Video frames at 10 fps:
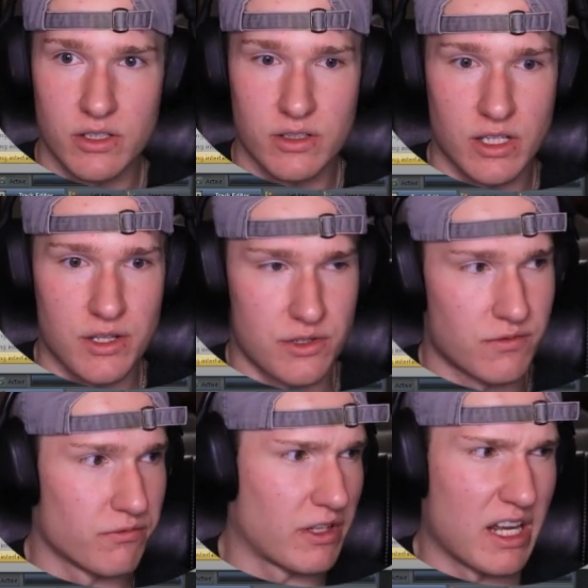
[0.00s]
and just
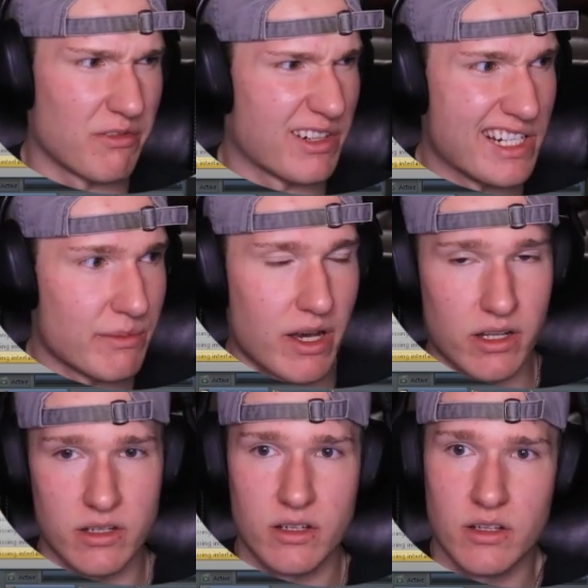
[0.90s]
kind of forget about it.
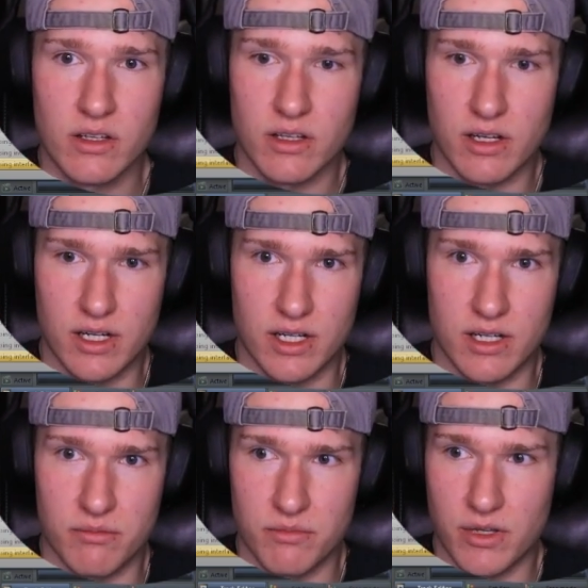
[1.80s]

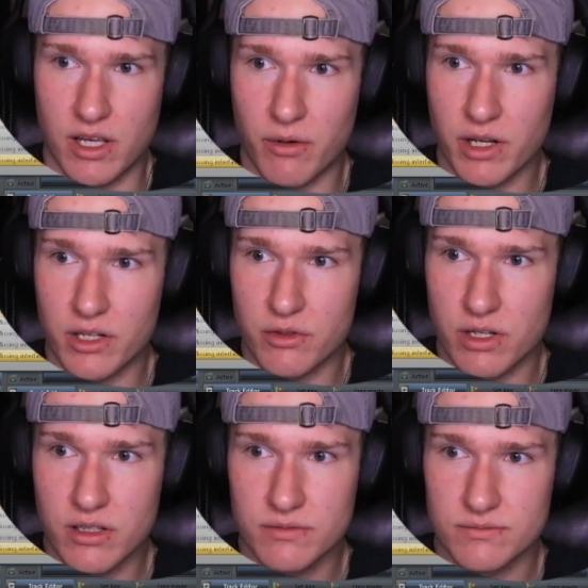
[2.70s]
And all we got to do
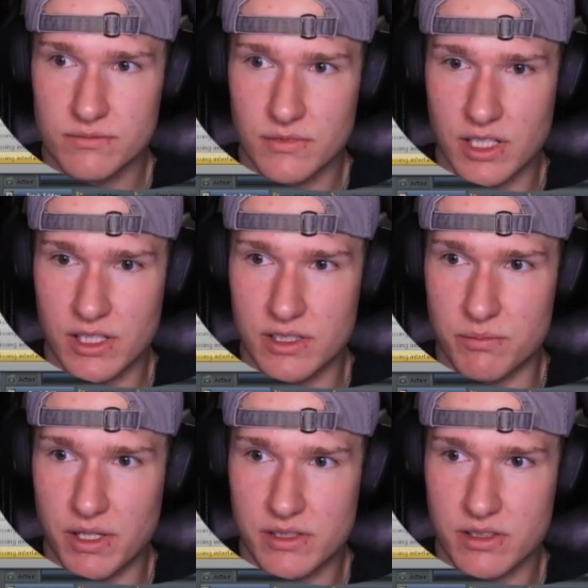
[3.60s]
now is
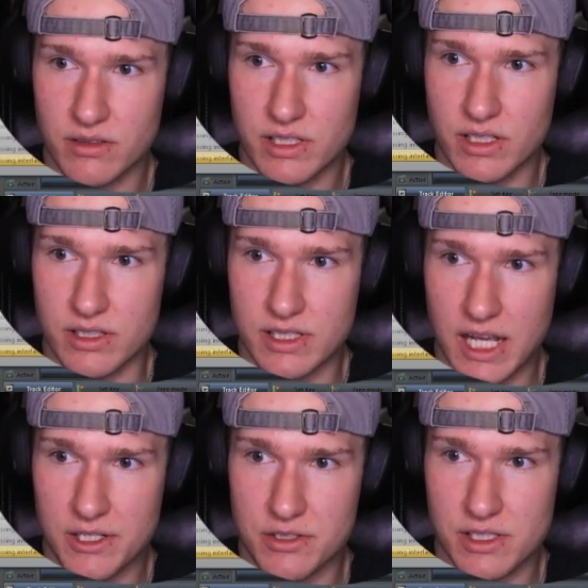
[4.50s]
basically
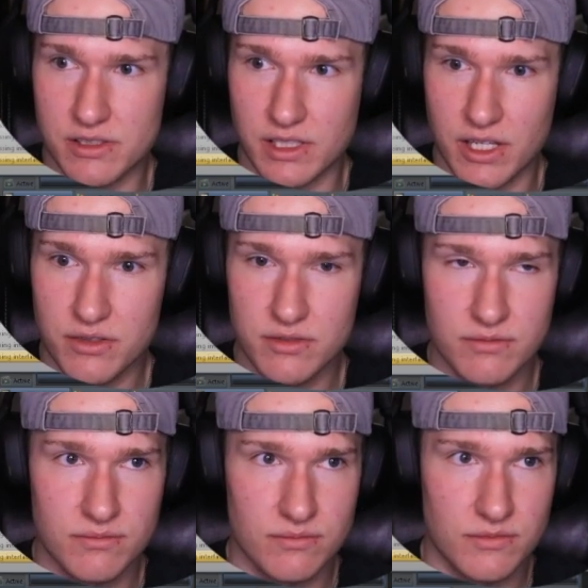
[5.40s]
attach these together.
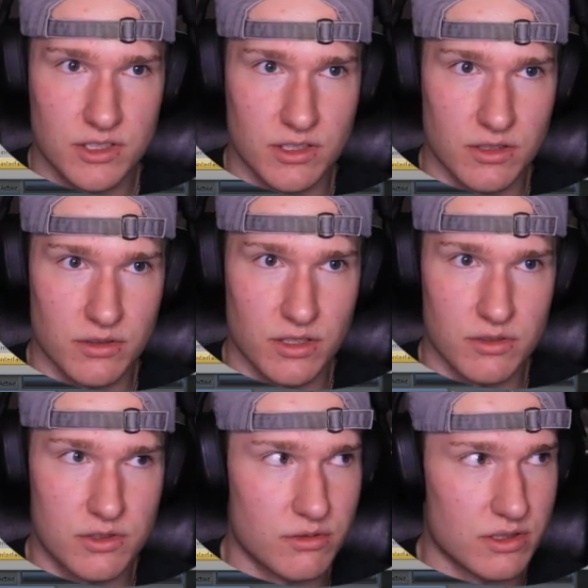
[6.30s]
So go
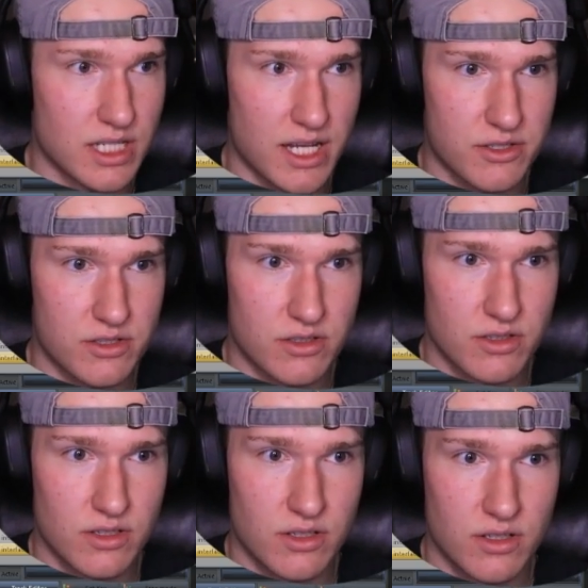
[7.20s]
to attach,
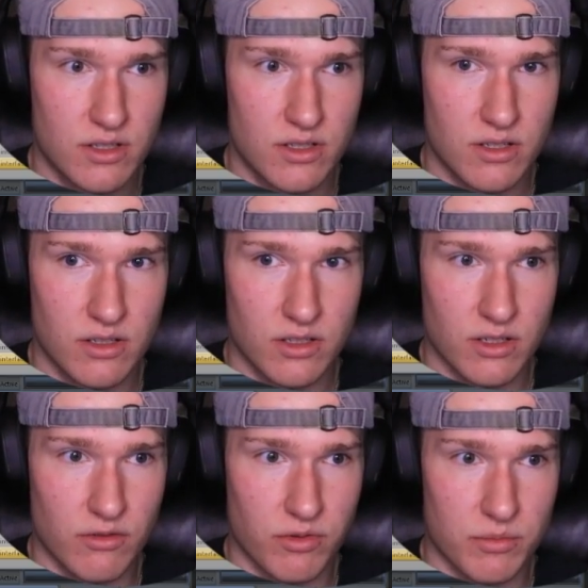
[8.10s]
go
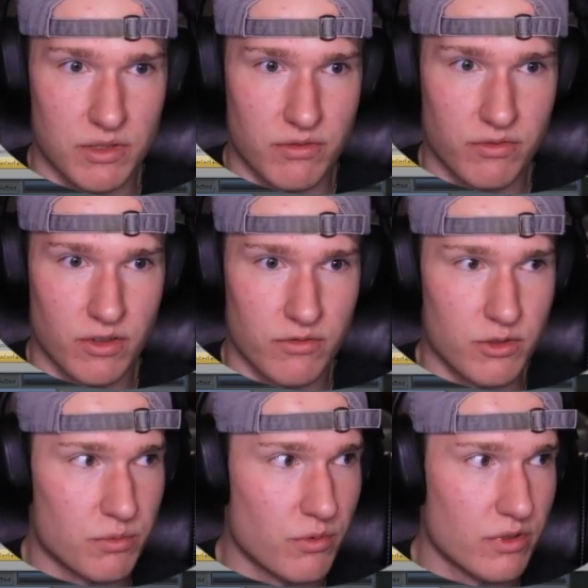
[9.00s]
from the front
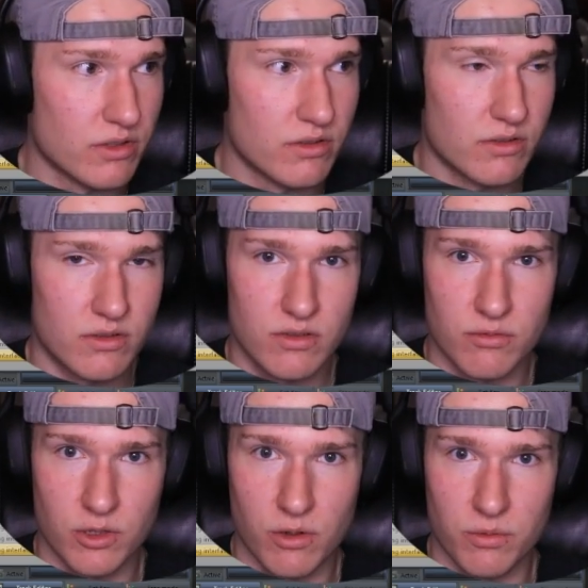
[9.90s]
viewpoint.
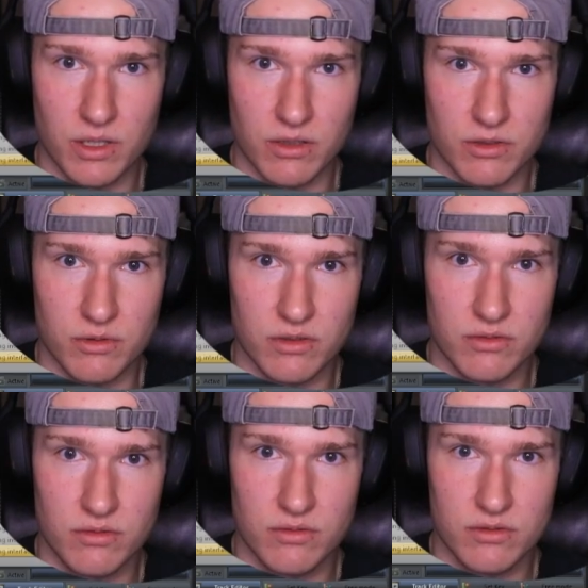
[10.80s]
We'll go over here, do it
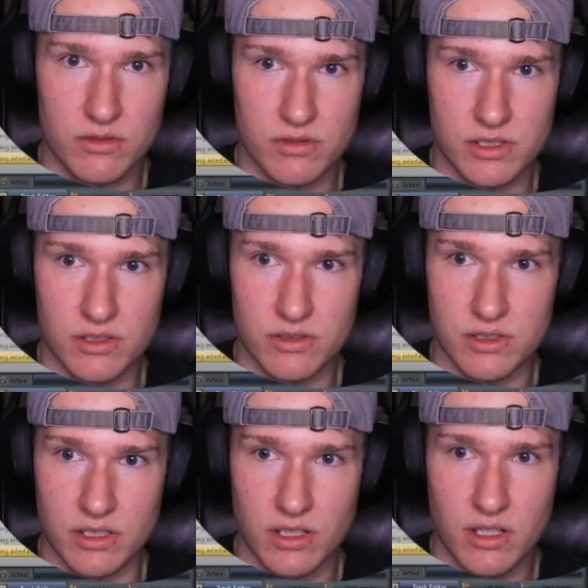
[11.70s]
so it's easier to see.
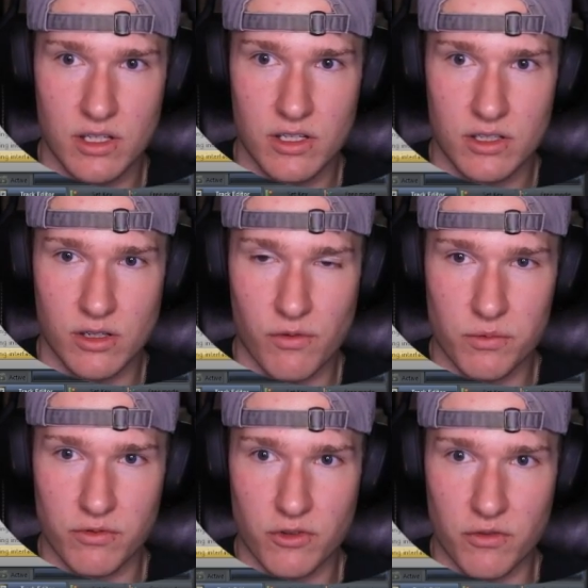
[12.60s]
Go from
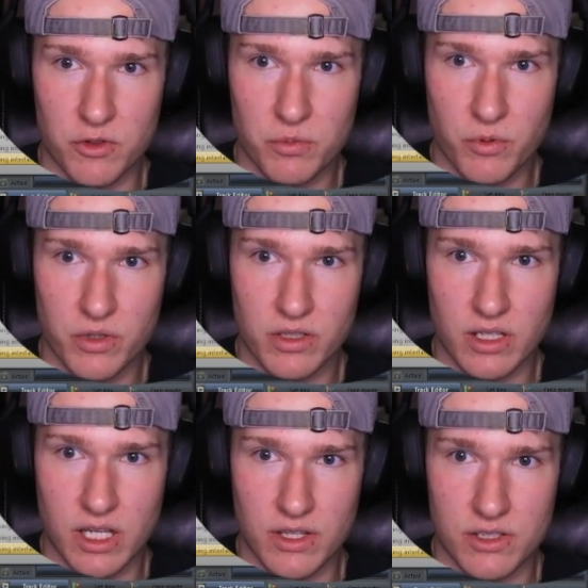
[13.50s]
the front viewpoint
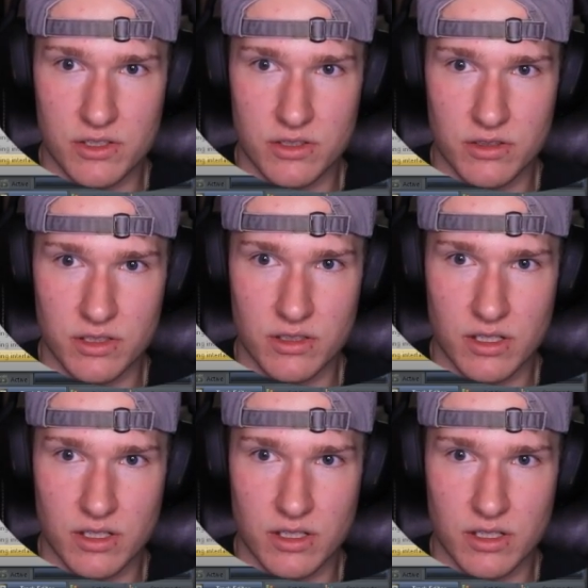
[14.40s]
and then just click